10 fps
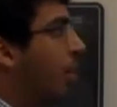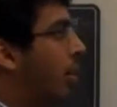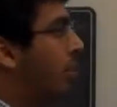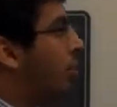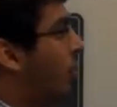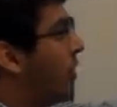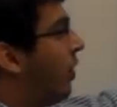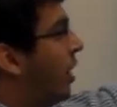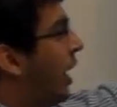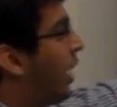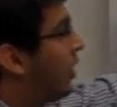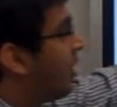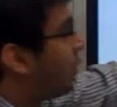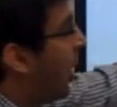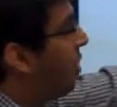So we will take
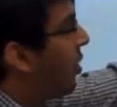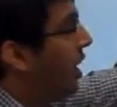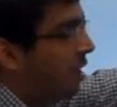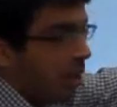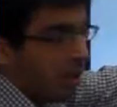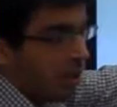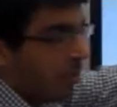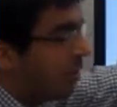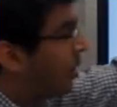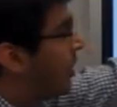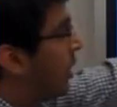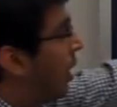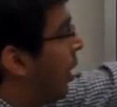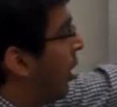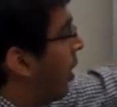this path right here, which is
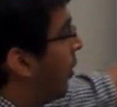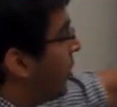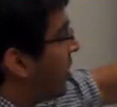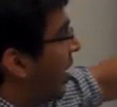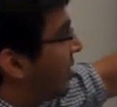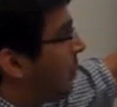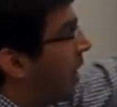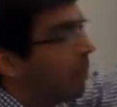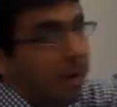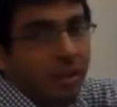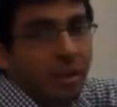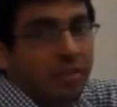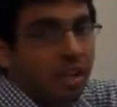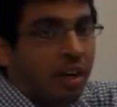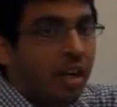which has a path metric of
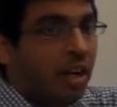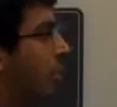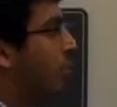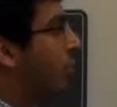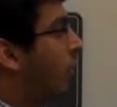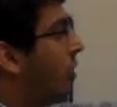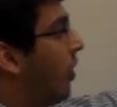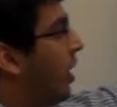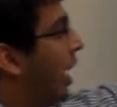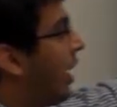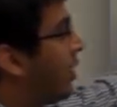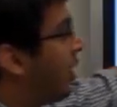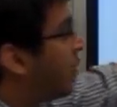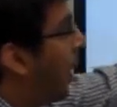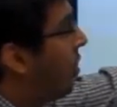13. So we will take this
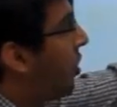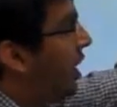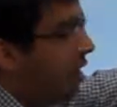path right